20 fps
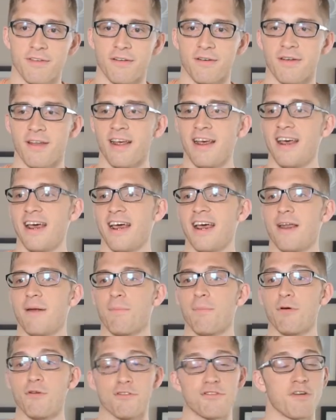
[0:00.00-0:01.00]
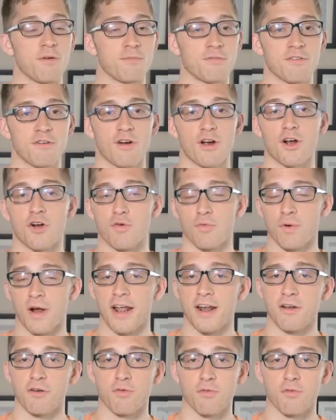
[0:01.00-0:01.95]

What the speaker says: And push-ups are a great,